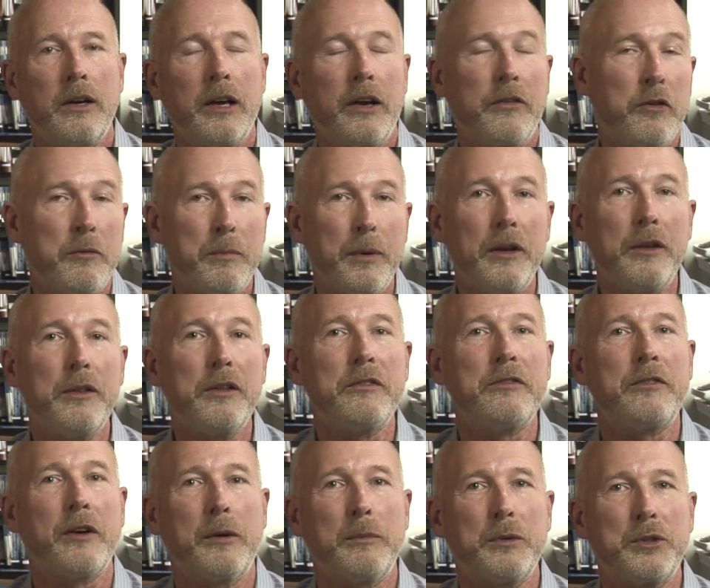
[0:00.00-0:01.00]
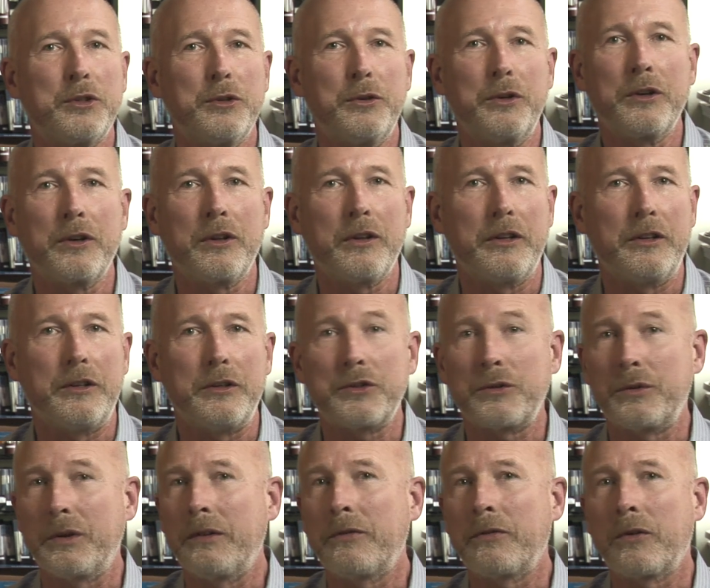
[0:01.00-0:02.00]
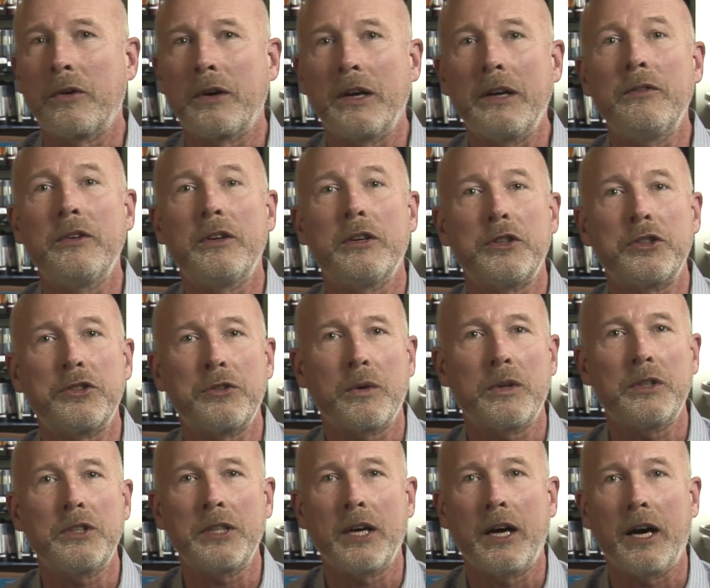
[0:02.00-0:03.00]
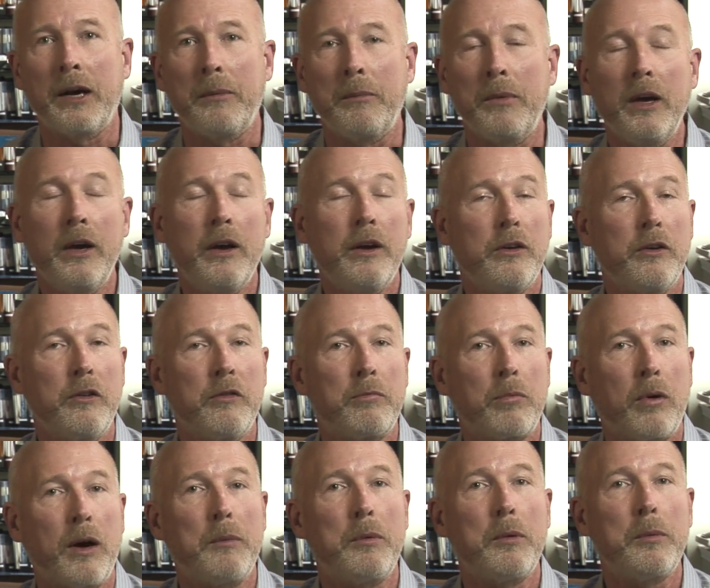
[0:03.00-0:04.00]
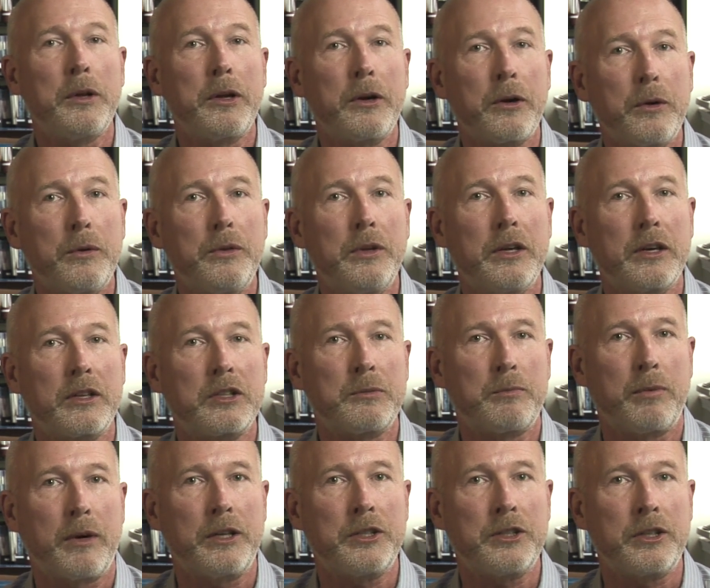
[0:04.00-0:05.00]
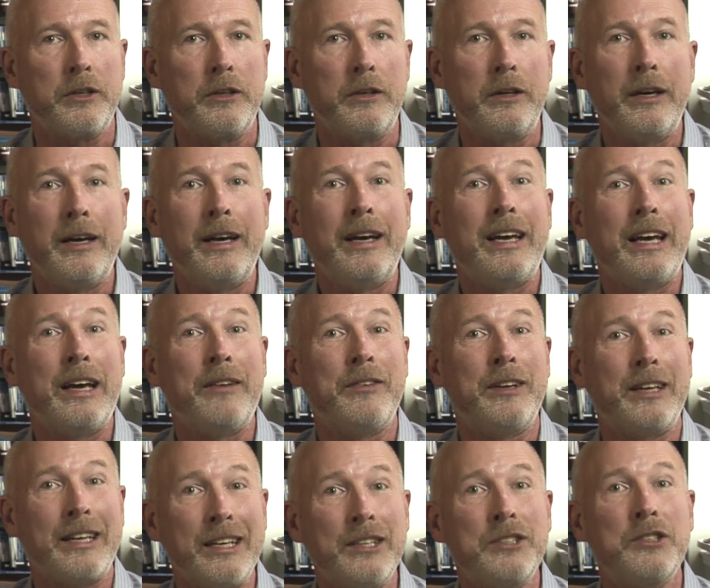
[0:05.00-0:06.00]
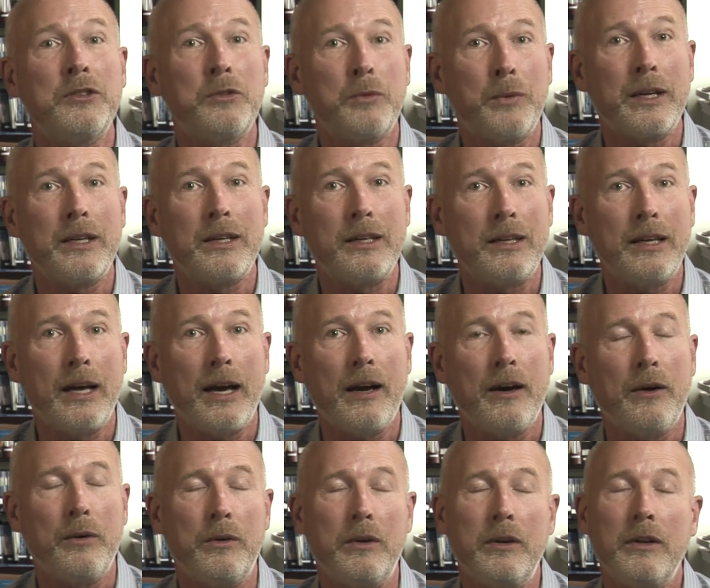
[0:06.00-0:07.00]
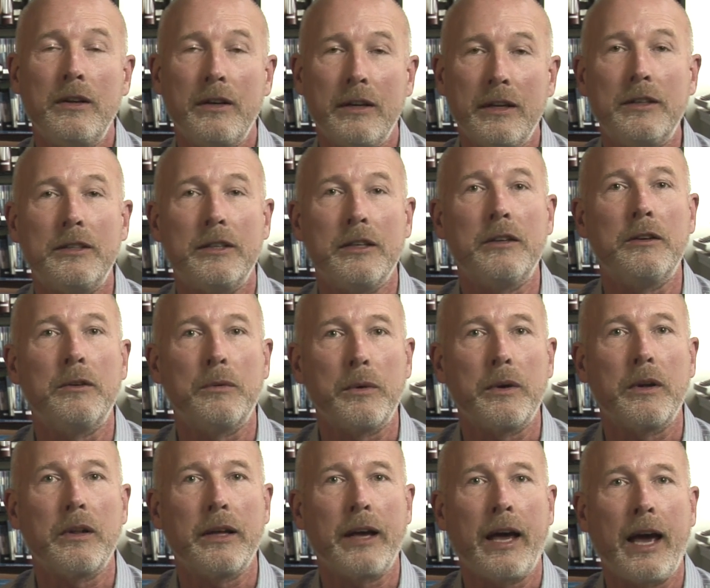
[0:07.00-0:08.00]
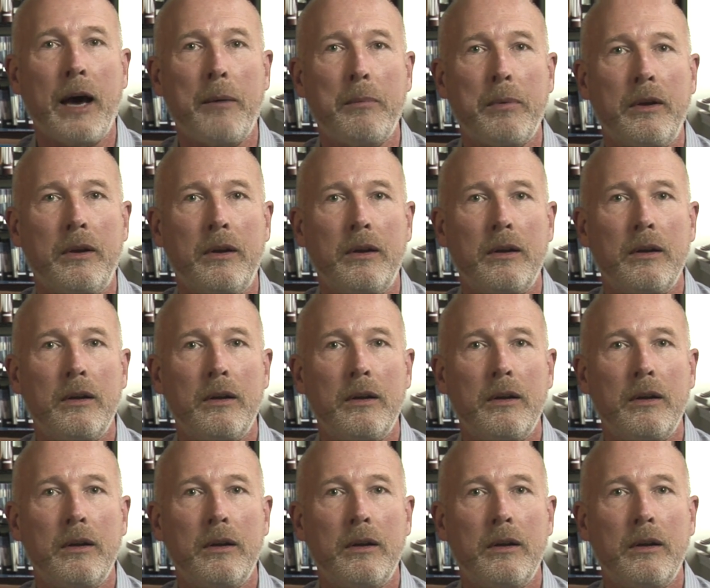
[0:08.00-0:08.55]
If you've been in the pharmaceutical industry for even a short time, you've probably heard the expression, if it isn't written down, it didn't really happen.